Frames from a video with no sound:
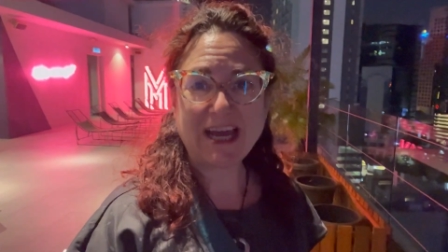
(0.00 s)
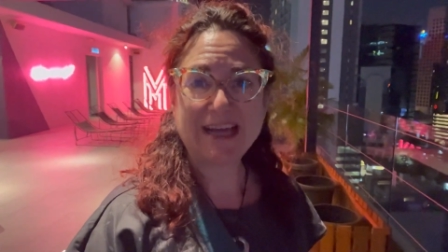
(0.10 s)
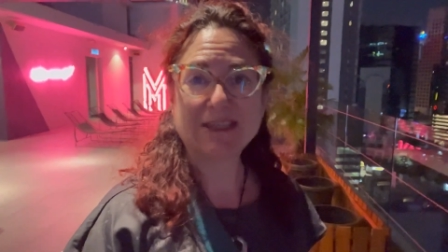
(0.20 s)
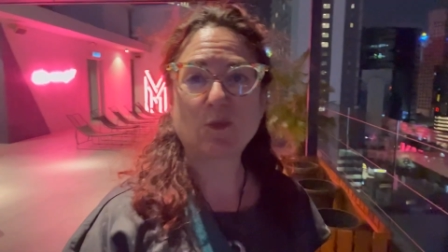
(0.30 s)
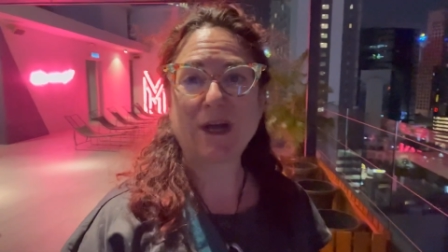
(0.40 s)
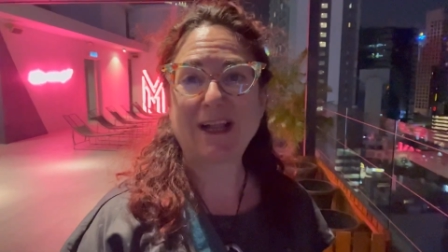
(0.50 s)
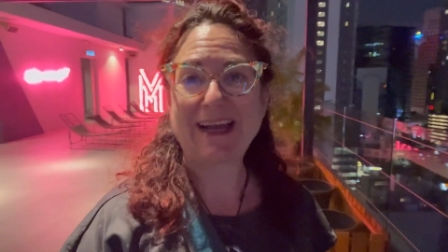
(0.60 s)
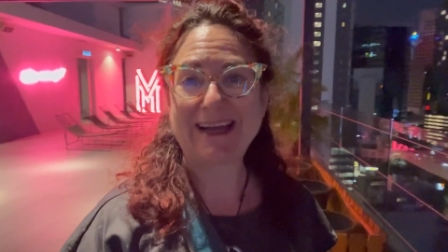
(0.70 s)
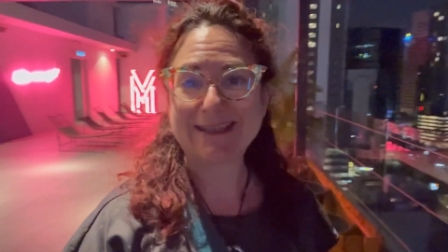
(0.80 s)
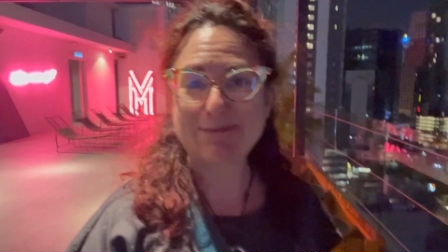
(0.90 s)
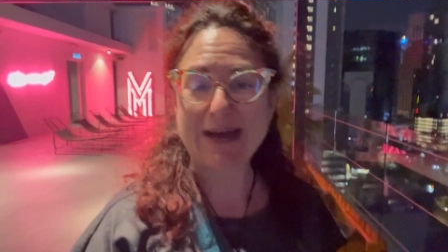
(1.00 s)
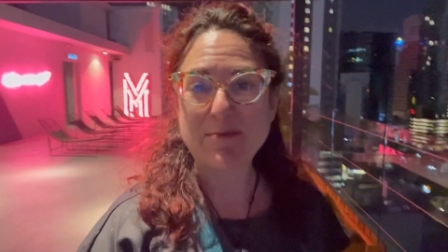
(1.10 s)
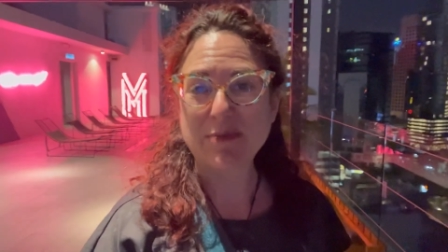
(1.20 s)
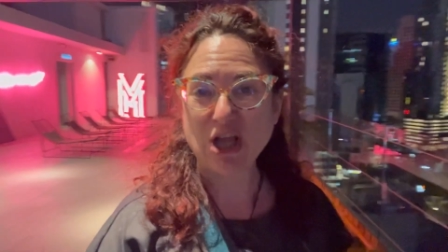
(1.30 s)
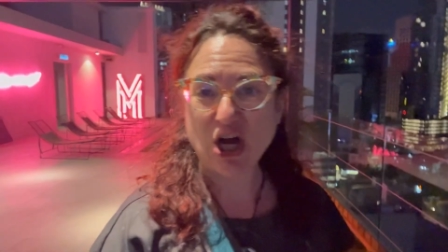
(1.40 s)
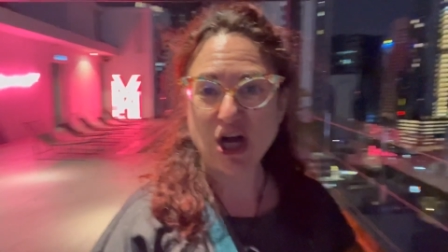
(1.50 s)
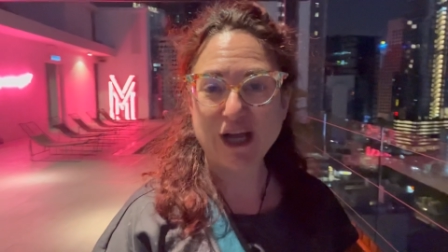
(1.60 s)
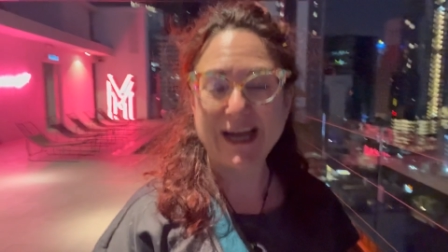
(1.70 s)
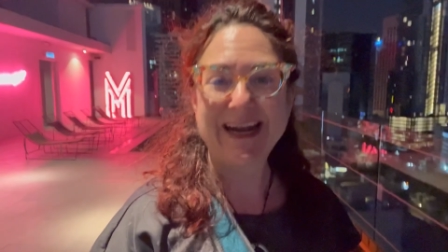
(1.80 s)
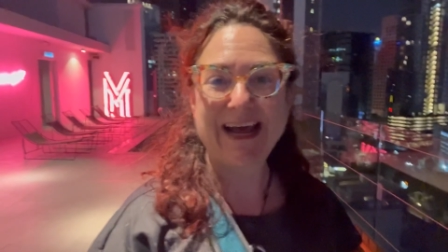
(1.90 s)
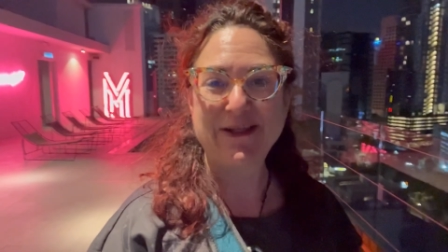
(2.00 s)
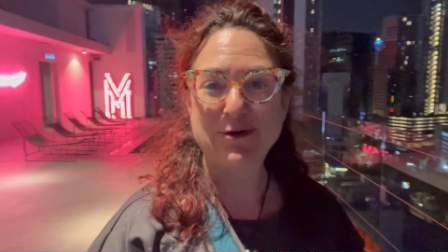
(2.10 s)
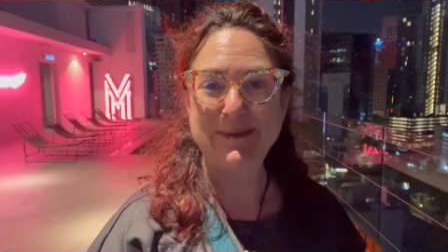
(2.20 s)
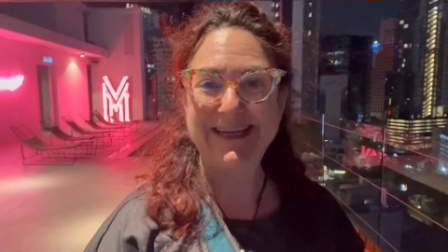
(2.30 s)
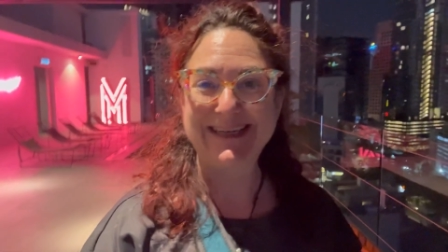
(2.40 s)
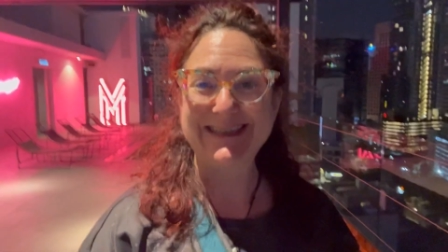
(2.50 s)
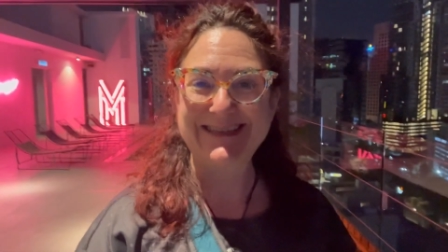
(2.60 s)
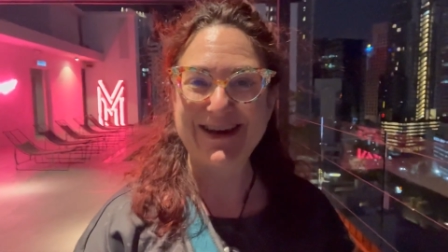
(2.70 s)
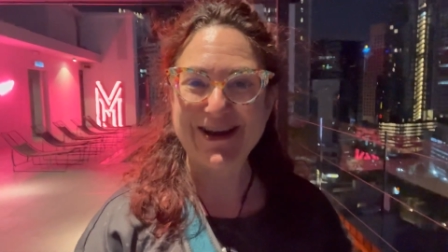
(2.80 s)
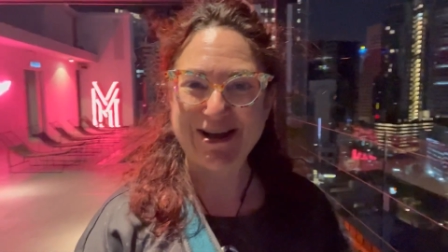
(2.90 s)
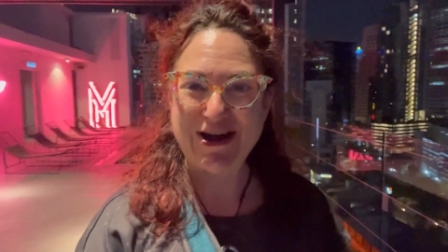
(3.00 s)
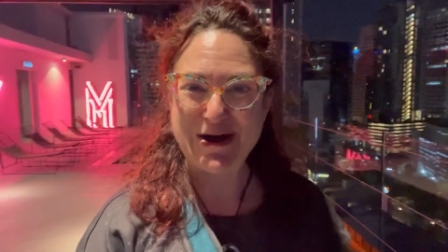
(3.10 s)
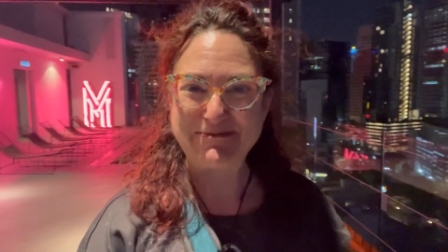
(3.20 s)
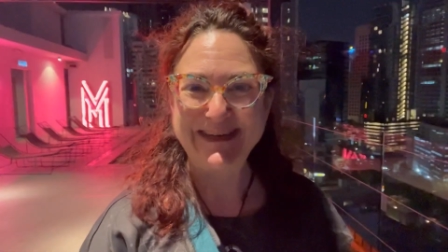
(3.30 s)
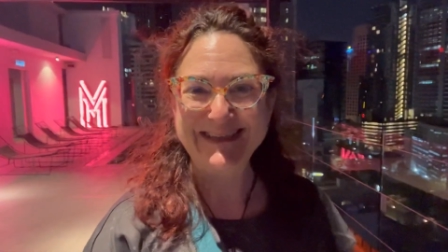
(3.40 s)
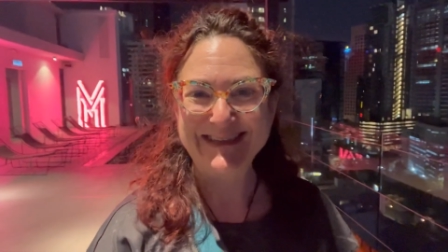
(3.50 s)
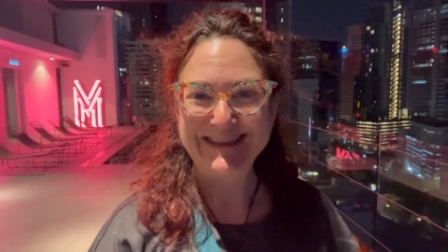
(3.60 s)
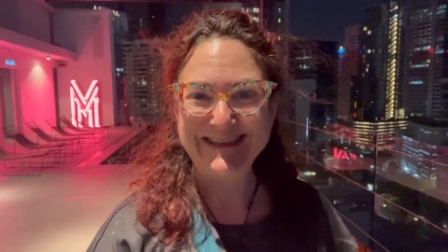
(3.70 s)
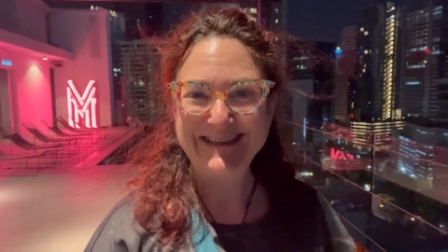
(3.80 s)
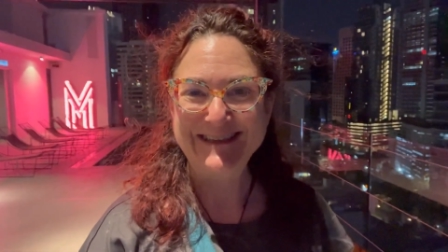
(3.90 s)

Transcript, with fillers: as well as my blog at heatherbegins.com.